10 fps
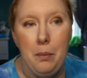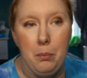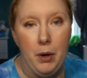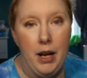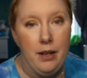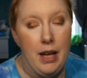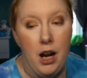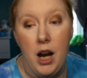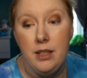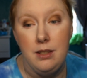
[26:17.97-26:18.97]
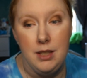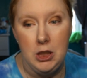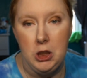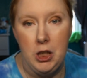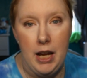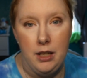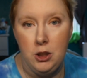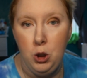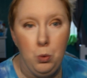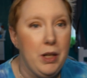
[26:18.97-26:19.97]
brand that I still
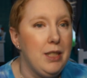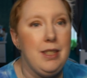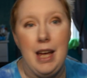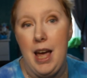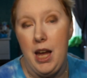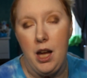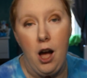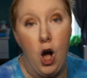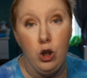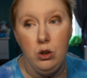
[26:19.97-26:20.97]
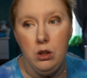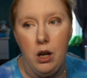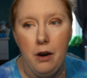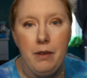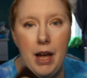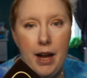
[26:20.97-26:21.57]
to this day love.